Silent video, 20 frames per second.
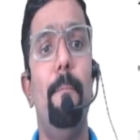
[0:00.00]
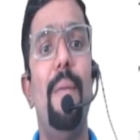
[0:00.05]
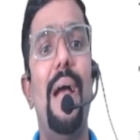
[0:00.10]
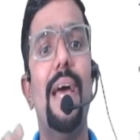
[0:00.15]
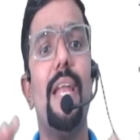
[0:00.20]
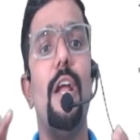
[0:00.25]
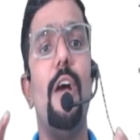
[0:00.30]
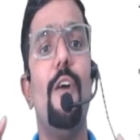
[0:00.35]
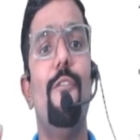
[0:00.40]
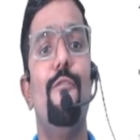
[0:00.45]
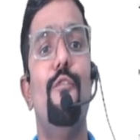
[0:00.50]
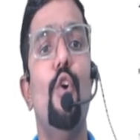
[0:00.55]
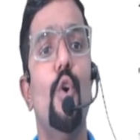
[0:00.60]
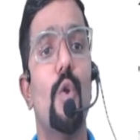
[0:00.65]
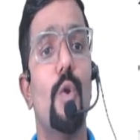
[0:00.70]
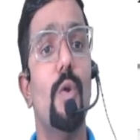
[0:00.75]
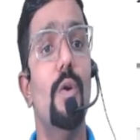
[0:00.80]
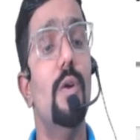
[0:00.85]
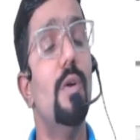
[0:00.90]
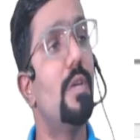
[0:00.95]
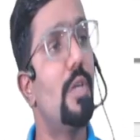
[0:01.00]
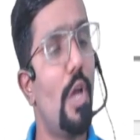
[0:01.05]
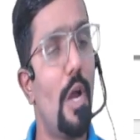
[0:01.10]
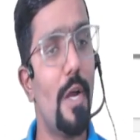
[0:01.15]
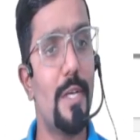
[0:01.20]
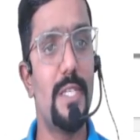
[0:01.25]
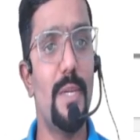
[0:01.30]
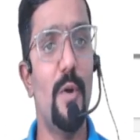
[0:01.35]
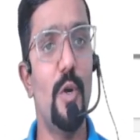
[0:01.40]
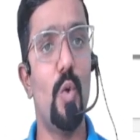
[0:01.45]
Para 4
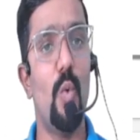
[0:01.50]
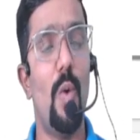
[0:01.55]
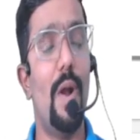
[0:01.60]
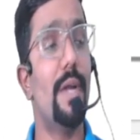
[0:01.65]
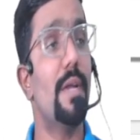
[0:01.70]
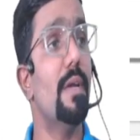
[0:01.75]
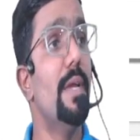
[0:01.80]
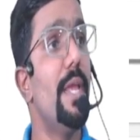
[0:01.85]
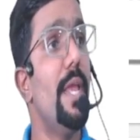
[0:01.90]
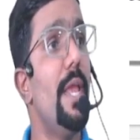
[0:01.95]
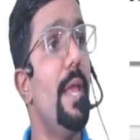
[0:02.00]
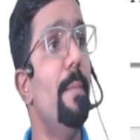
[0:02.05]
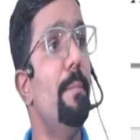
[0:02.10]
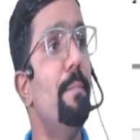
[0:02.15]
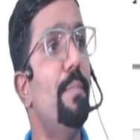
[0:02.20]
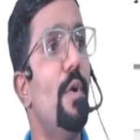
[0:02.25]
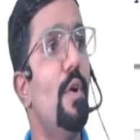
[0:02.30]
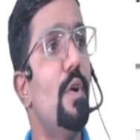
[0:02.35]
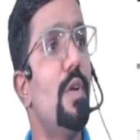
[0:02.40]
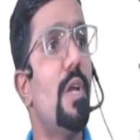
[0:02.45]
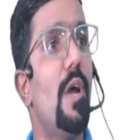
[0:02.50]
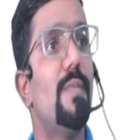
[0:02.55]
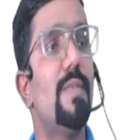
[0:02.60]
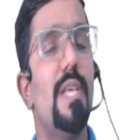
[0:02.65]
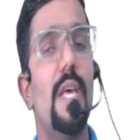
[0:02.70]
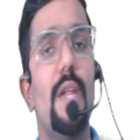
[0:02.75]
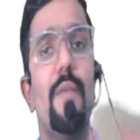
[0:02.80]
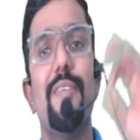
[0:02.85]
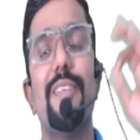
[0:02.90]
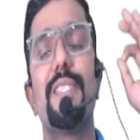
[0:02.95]
talks about what? Import
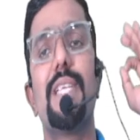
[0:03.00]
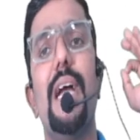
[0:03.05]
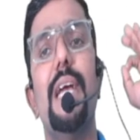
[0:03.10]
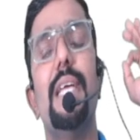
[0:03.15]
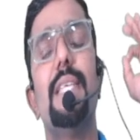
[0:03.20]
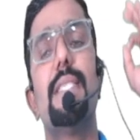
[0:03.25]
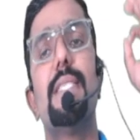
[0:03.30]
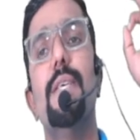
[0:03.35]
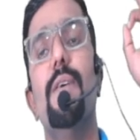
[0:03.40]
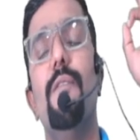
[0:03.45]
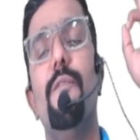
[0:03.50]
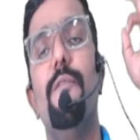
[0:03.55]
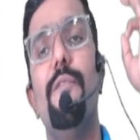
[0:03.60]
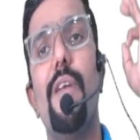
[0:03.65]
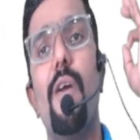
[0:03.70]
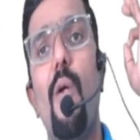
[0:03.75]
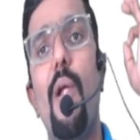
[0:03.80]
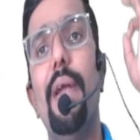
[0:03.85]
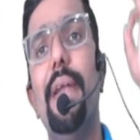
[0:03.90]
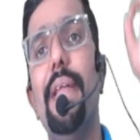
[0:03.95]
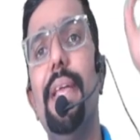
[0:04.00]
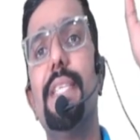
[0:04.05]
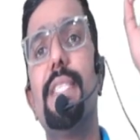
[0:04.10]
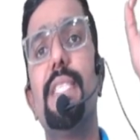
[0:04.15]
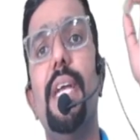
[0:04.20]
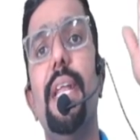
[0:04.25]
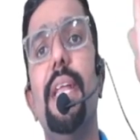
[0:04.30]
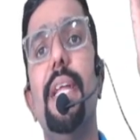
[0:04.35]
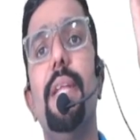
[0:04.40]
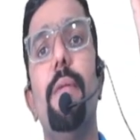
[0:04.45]
of service. Guys, we have already
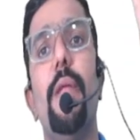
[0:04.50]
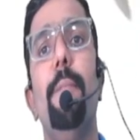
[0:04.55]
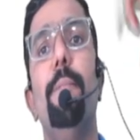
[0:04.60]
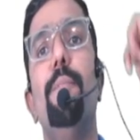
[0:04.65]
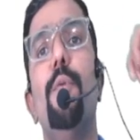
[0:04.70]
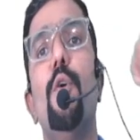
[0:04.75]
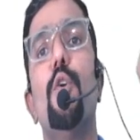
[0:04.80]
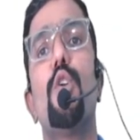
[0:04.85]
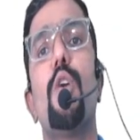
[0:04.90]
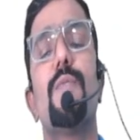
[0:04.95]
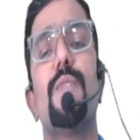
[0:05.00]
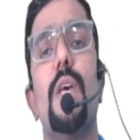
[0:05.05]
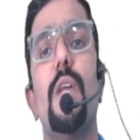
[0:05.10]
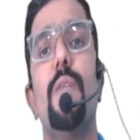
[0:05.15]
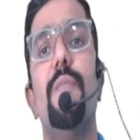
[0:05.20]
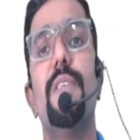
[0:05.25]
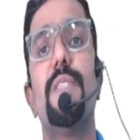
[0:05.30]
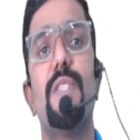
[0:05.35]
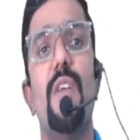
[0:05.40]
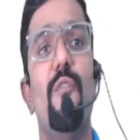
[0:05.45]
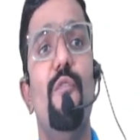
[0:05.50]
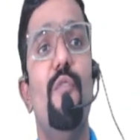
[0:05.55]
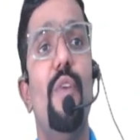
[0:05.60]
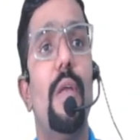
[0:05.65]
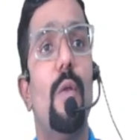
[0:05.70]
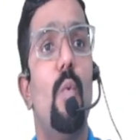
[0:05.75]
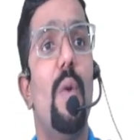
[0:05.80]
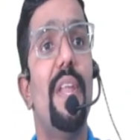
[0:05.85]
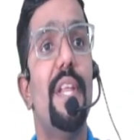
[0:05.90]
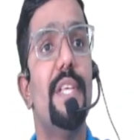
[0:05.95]
studied import of service
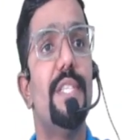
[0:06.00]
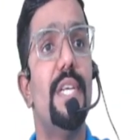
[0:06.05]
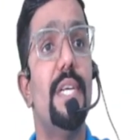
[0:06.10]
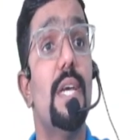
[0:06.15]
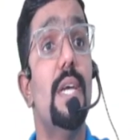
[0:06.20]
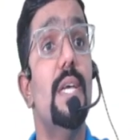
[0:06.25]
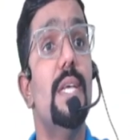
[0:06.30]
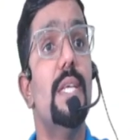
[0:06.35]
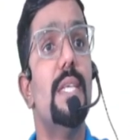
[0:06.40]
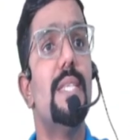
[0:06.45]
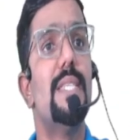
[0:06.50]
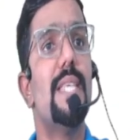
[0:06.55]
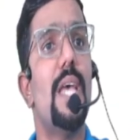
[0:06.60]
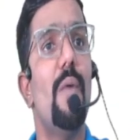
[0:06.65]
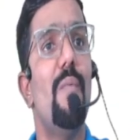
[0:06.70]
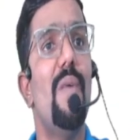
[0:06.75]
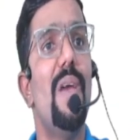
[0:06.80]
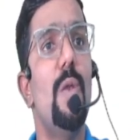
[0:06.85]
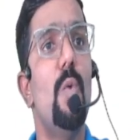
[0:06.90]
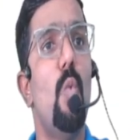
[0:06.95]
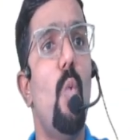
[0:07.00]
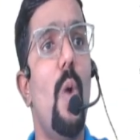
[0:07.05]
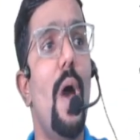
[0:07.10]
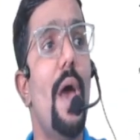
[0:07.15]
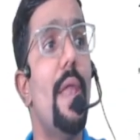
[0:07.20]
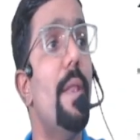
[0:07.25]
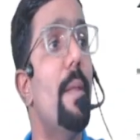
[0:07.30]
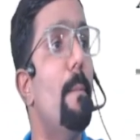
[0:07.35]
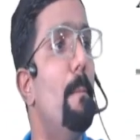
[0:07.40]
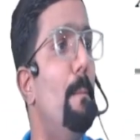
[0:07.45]
somewhere. Where is it?
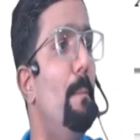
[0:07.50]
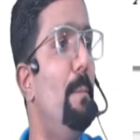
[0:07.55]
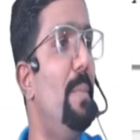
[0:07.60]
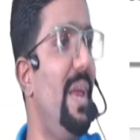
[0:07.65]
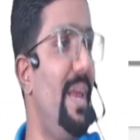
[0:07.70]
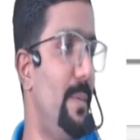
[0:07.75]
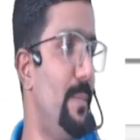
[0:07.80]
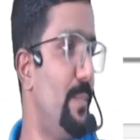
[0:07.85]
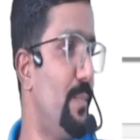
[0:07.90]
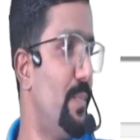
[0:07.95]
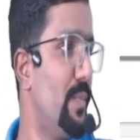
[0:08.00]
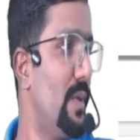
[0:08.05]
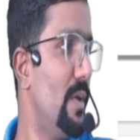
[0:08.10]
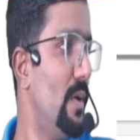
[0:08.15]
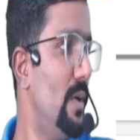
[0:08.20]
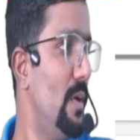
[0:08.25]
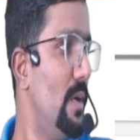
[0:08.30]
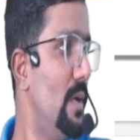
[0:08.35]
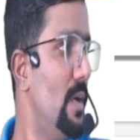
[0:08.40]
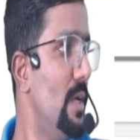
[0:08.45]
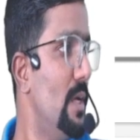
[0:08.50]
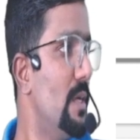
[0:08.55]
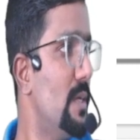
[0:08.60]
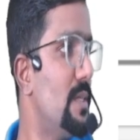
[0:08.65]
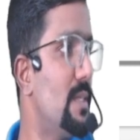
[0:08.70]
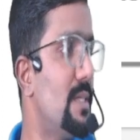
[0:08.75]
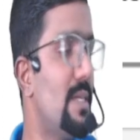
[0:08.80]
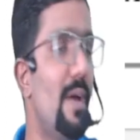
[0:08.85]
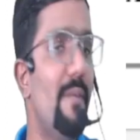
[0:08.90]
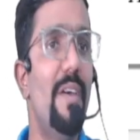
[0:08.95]
7.1b.
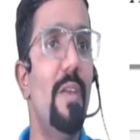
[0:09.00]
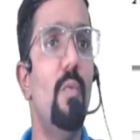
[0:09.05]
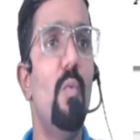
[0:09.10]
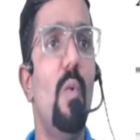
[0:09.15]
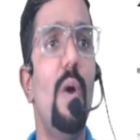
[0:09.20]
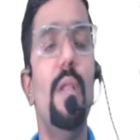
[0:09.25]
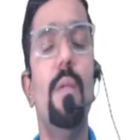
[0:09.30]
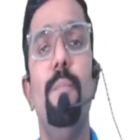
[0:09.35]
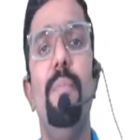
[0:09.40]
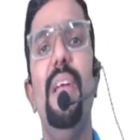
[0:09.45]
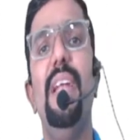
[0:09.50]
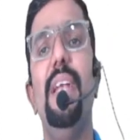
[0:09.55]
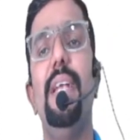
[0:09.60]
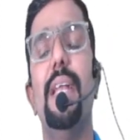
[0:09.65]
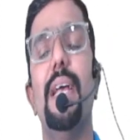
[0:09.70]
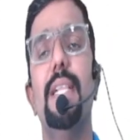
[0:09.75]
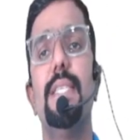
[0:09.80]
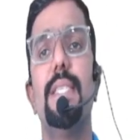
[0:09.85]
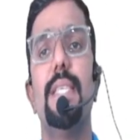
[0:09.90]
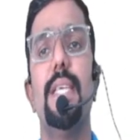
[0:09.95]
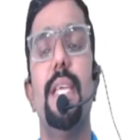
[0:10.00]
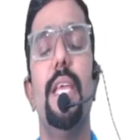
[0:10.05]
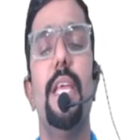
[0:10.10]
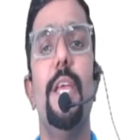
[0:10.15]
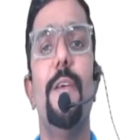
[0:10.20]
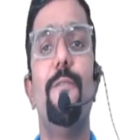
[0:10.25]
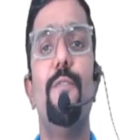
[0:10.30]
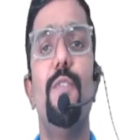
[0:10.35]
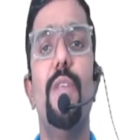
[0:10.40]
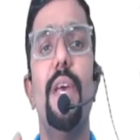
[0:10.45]
7.1b tells
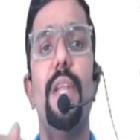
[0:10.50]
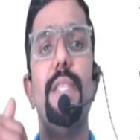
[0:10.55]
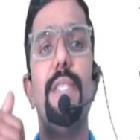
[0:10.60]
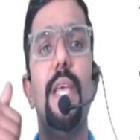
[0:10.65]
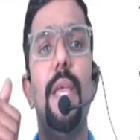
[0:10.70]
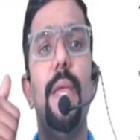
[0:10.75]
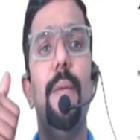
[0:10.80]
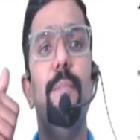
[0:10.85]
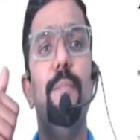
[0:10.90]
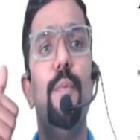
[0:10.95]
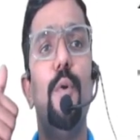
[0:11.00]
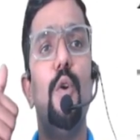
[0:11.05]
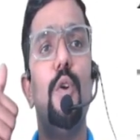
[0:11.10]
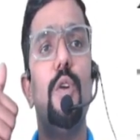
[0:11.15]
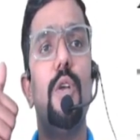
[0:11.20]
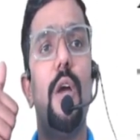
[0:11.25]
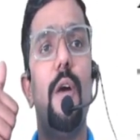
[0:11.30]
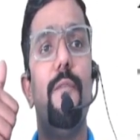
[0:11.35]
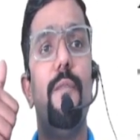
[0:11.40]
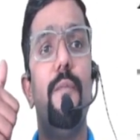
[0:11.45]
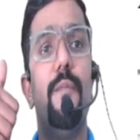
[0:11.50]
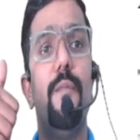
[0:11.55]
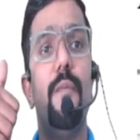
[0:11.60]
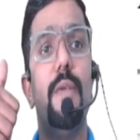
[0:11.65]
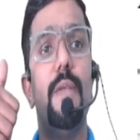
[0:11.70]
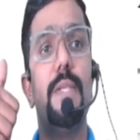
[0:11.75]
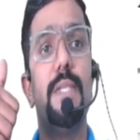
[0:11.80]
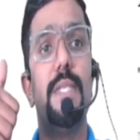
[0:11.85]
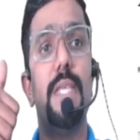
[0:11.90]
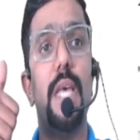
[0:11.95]
if there is the import of
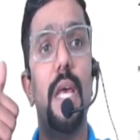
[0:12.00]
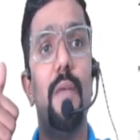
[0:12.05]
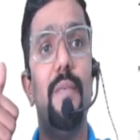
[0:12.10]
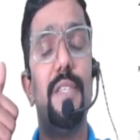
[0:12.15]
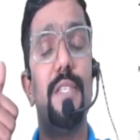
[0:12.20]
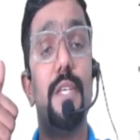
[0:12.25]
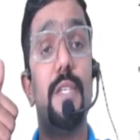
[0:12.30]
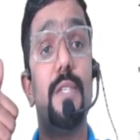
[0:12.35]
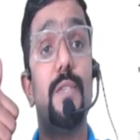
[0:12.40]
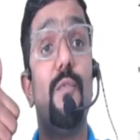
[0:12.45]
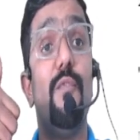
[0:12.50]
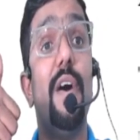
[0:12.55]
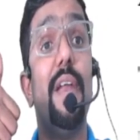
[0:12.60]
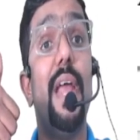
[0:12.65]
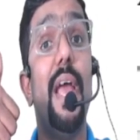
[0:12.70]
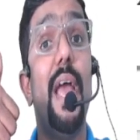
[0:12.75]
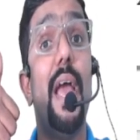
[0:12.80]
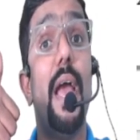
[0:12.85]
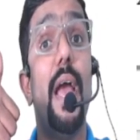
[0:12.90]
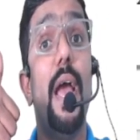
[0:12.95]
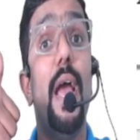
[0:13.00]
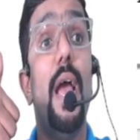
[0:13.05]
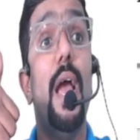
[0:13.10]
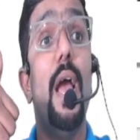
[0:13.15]
services for a